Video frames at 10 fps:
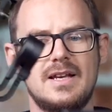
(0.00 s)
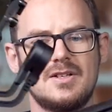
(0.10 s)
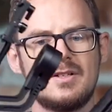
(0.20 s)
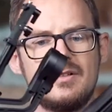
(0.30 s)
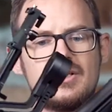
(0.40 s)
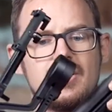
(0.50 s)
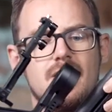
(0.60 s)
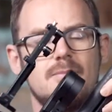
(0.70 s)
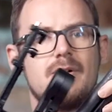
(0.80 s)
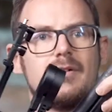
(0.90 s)
into the
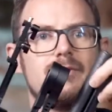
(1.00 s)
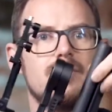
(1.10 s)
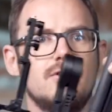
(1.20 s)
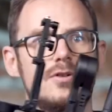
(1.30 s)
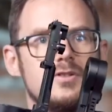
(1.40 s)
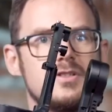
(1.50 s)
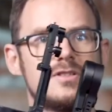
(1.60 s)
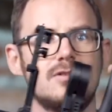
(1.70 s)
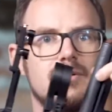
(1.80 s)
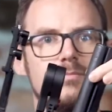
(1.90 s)
top for
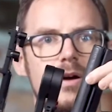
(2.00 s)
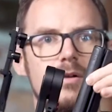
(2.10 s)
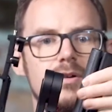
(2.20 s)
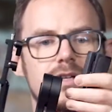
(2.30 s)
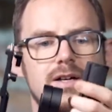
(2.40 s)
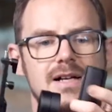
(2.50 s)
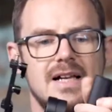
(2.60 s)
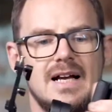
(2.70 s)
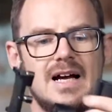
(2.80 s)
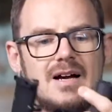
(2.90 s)
underslung mode.
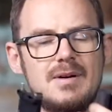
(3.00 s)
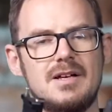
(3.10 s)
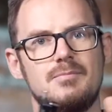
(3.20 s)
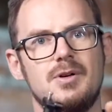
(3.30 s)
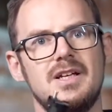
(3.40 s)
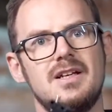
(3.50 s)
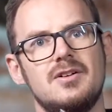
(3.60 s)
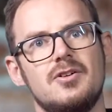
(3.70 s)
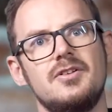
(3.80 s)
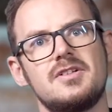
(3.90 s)
I'll put it in
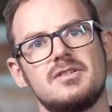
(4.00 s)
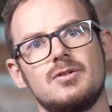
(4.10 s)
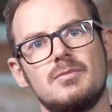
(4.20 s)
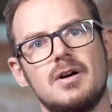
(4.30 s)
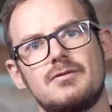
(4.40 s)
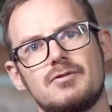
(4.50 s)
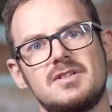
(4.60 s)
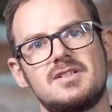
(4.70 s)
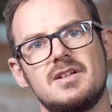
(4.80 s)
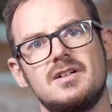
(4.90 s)
underslung mode for a
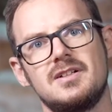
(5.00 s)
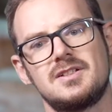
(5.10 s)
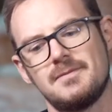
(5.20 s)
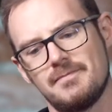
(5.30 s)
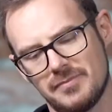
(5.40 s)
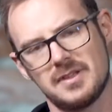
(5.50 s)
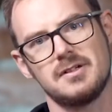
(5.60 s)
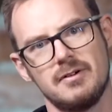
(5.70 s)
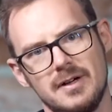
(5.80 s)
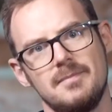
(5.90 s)
start.
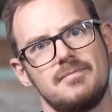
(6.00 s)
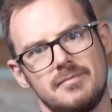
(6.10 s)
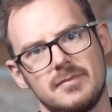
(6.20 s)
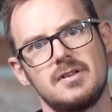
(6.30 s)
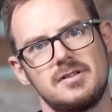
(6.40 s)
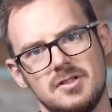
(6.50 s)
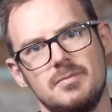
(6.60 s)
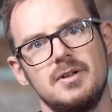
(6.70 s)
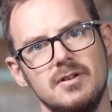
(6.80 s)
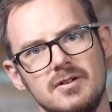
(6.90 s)
Sorry,
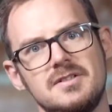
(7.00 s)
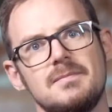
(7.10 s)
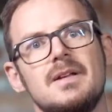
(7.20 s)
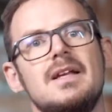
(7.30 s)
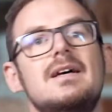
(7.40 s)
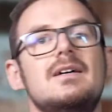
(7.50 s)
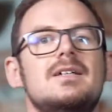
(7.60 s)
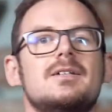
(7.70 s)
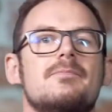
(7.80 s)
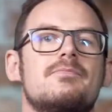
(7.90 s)
stupid noise.
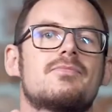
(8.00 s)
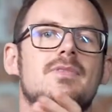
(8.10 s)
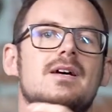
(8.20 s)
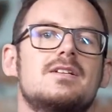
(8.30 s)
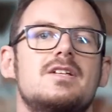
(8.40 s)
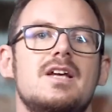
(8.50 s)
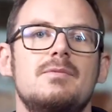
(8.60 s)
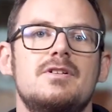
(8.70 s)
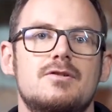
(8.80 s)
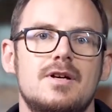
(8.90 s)
To
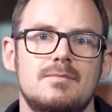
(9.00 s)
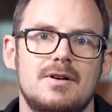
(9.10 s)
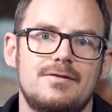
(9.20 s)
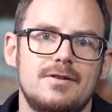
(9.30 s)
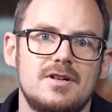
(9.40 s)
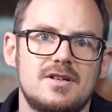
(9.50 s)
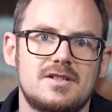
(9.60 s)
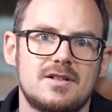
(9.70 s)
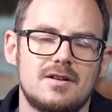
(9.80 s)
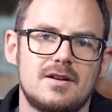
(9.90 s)
demonstrate my
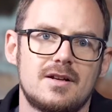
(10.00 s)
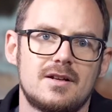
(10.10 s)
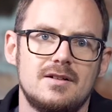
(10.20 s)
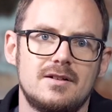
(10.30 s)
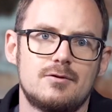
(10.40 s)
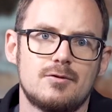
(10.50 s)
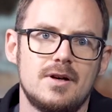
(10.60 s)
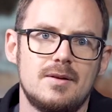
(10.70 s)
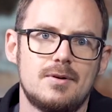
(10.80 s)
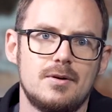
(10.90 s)
first kind of
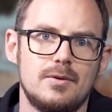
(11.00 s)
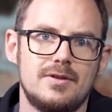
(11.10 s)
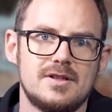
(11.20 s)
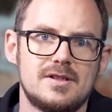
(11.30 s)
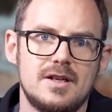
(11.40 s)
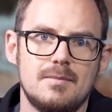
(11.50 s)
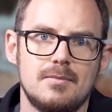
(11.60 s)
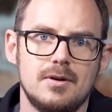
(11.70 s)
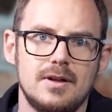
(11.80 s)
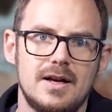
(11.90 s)
gripe with this
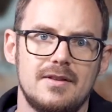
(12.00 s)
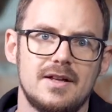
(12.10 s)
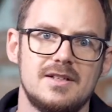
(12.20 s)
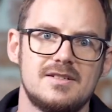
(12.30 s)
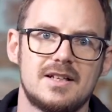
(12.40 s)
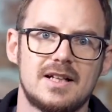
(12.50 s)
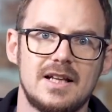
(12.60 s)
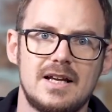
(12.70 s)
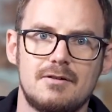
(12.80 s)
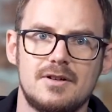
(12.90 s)
gimbal, and that is the
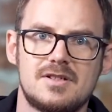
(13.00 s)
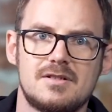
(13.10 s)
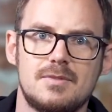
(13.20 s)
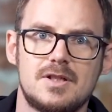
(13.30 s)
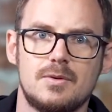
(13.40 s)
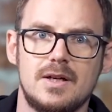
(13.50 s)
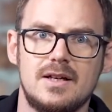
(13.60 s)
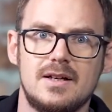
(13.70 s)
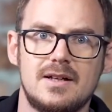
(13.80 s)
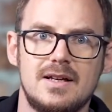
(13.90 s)
clearance
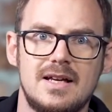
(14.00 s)
between